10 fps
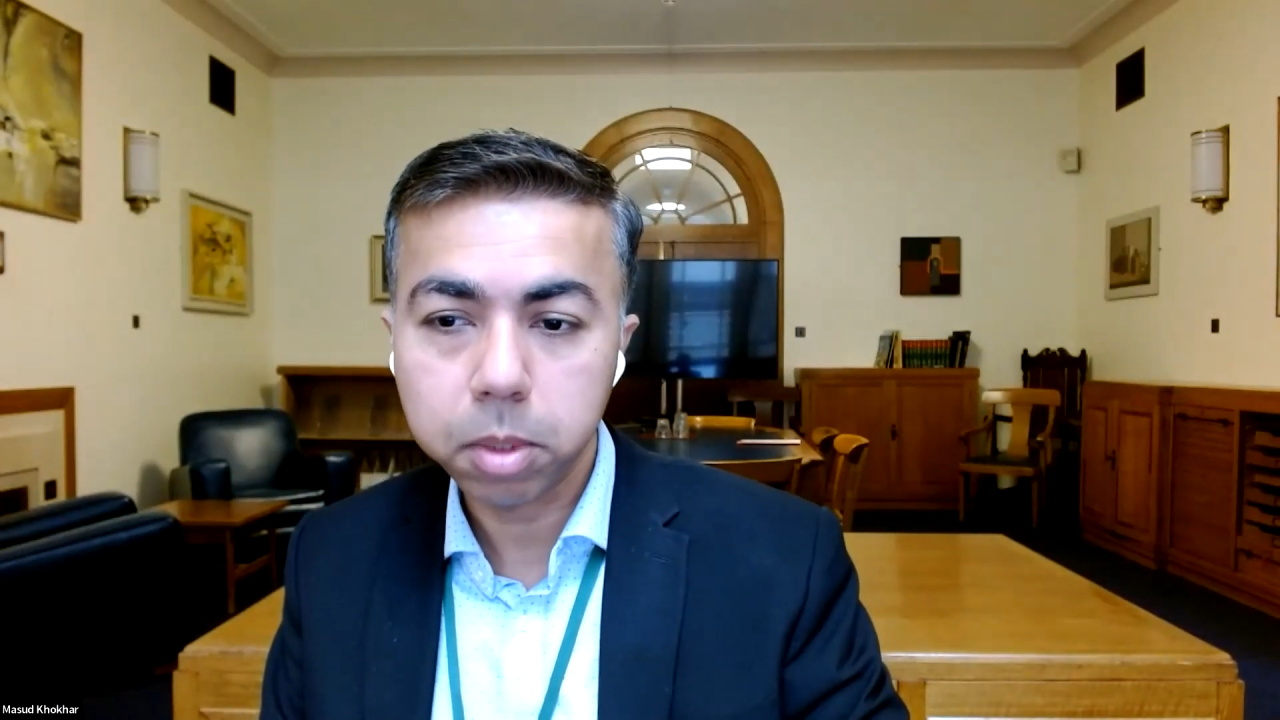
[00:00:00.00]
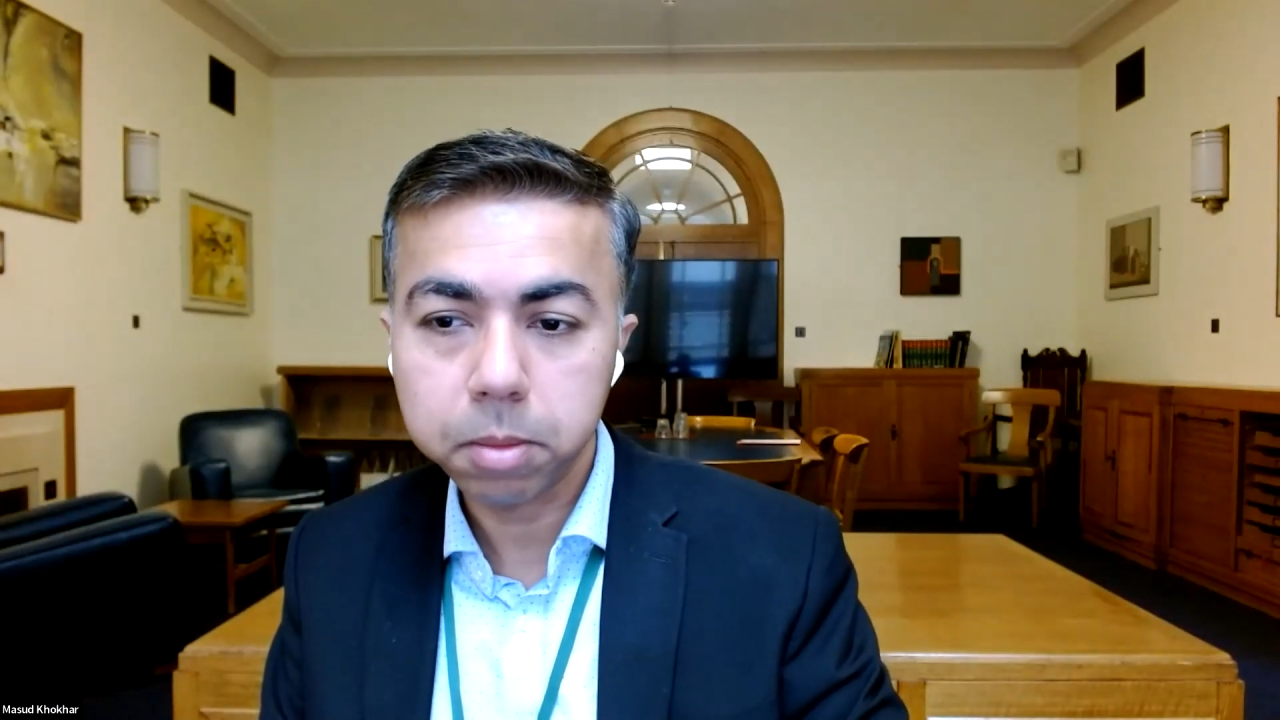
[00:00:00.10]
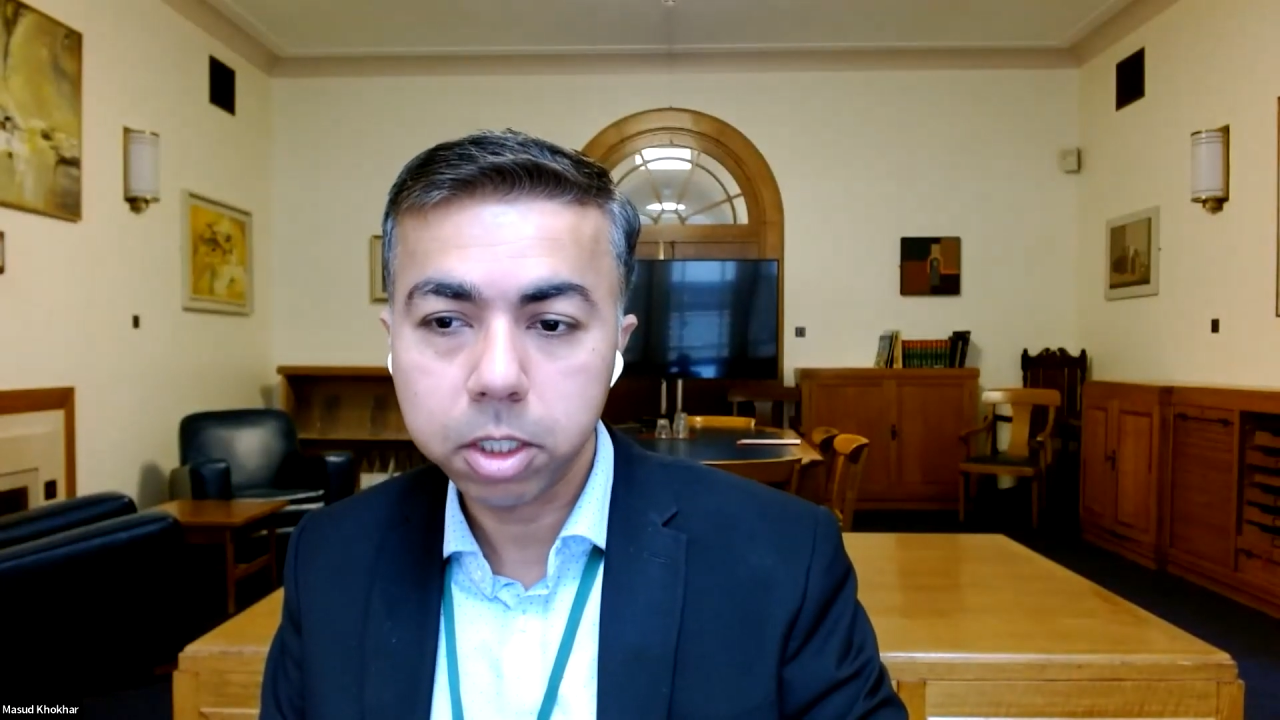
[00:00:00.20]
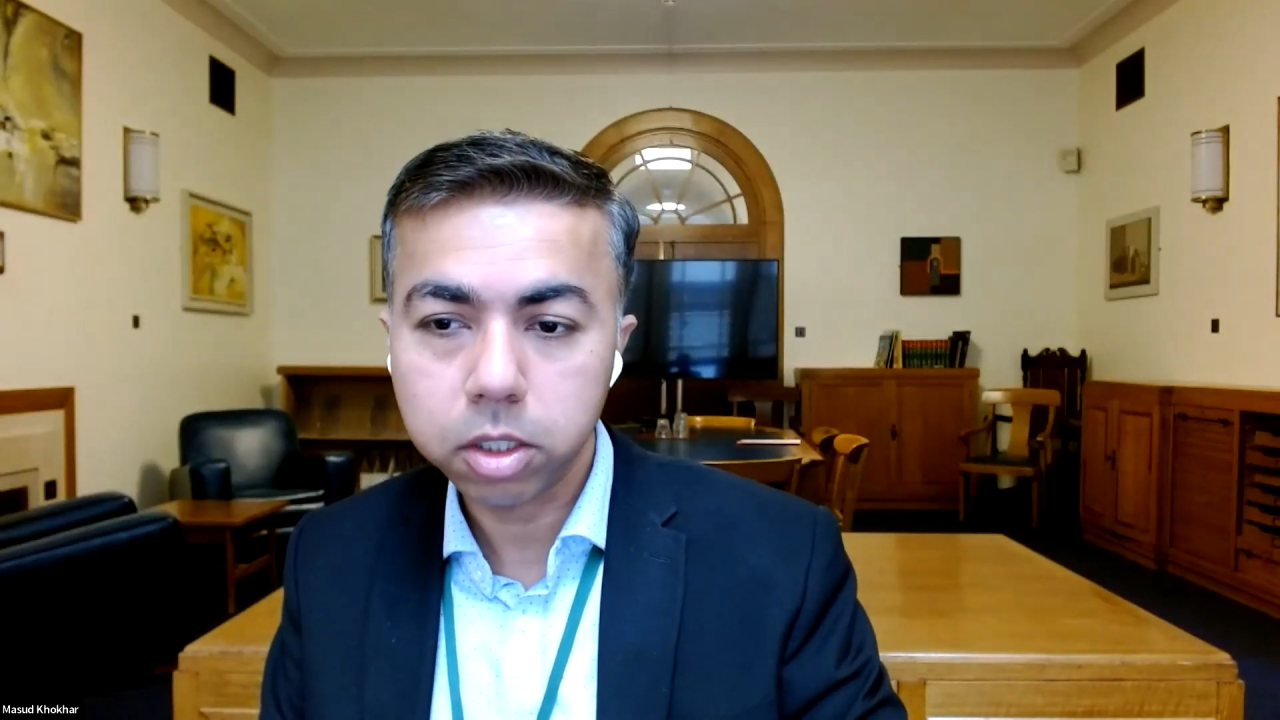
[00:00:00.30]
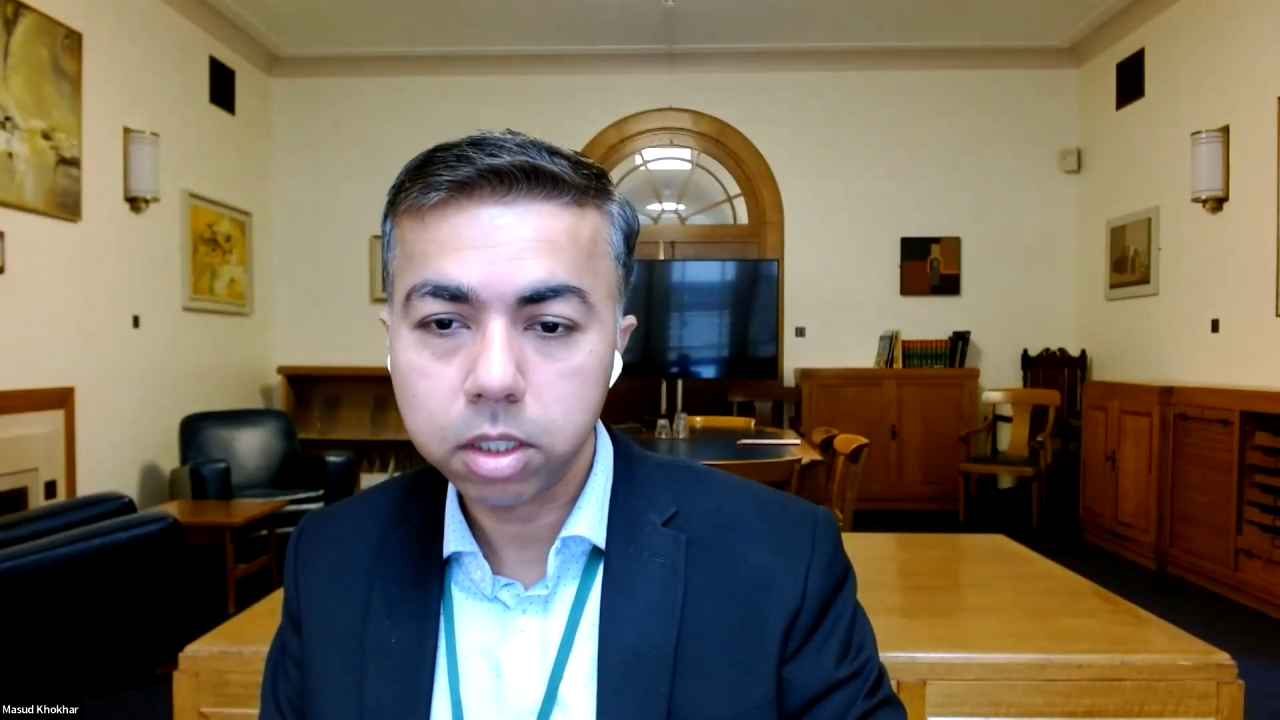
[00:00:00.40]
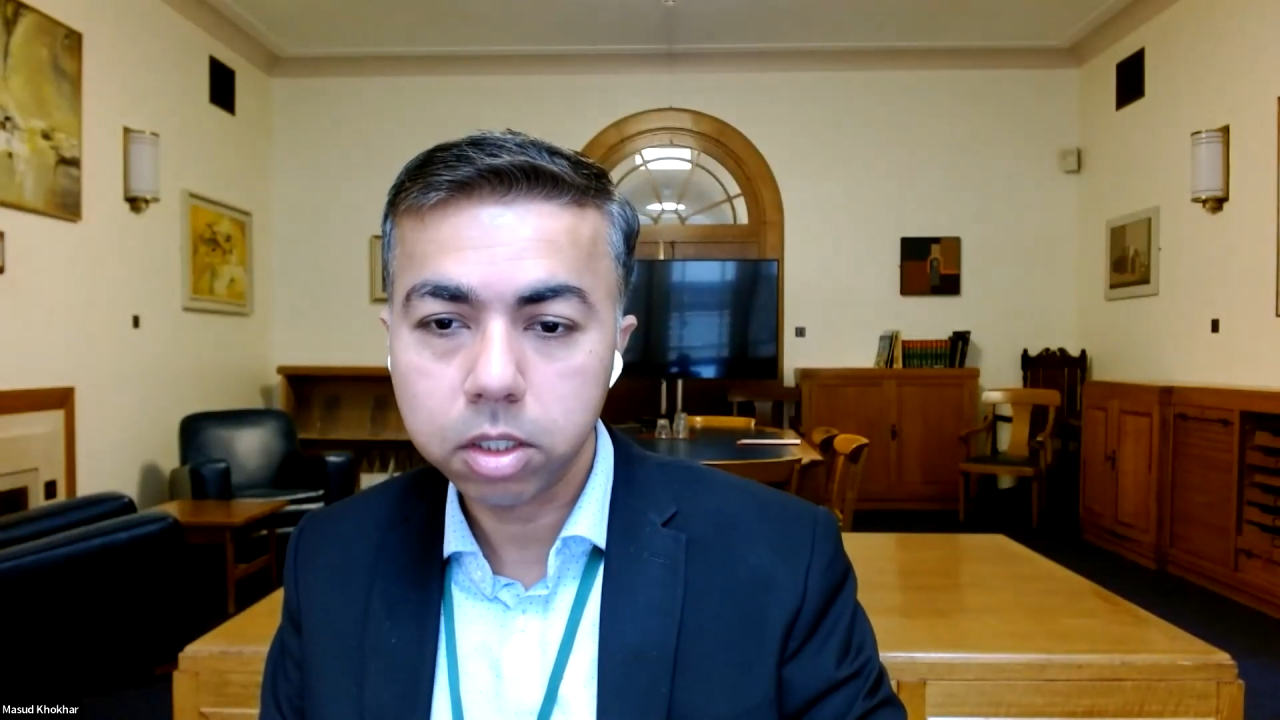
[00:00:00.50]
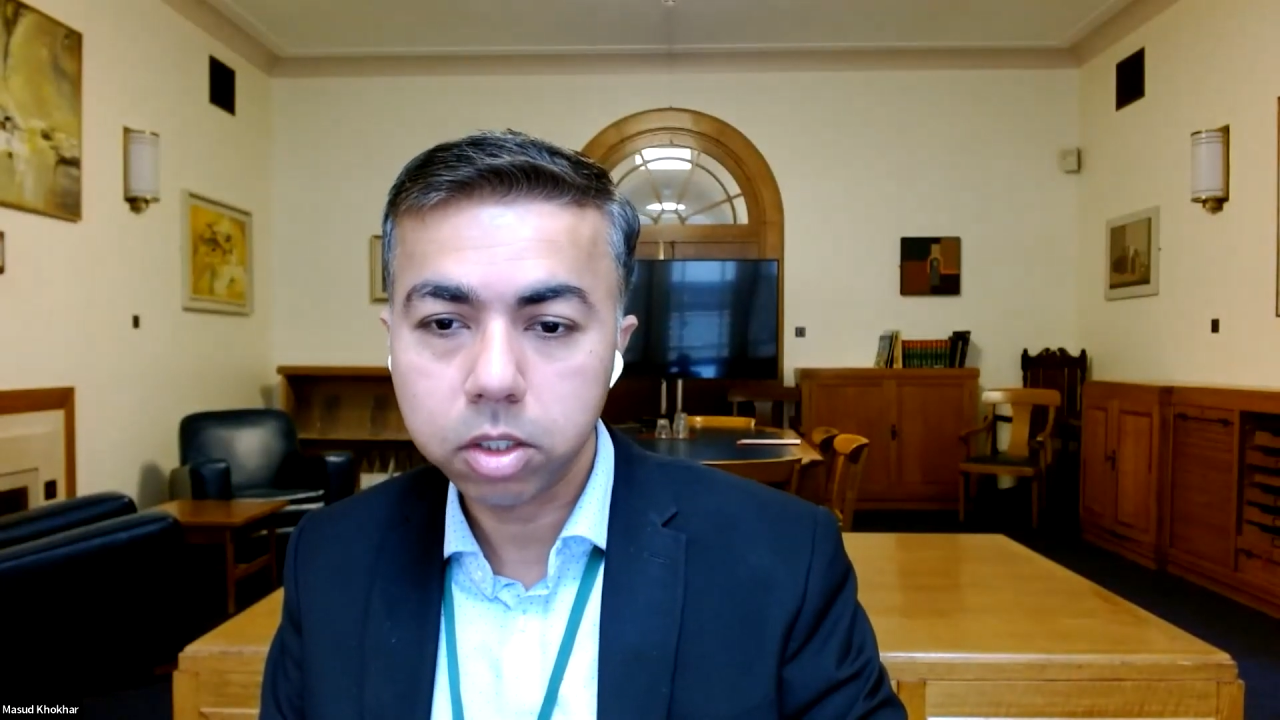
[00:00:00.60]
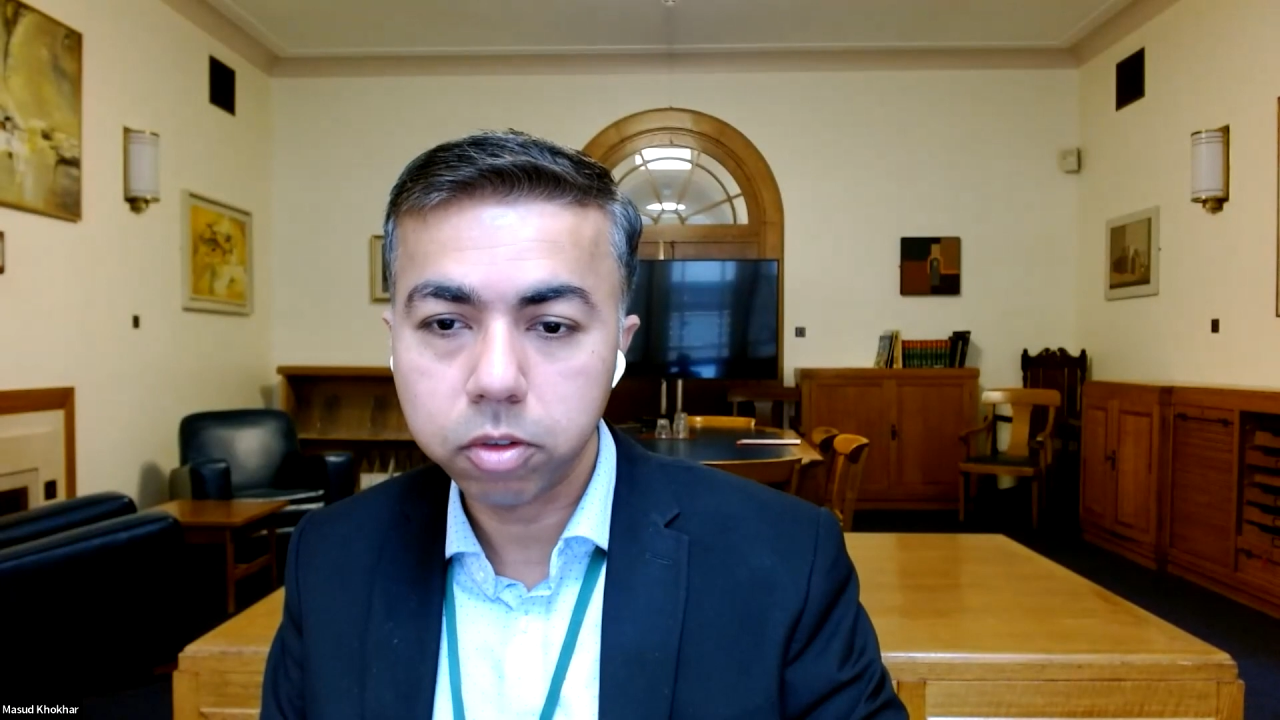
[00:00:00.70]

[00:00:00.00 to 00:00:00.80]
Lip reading: publishers.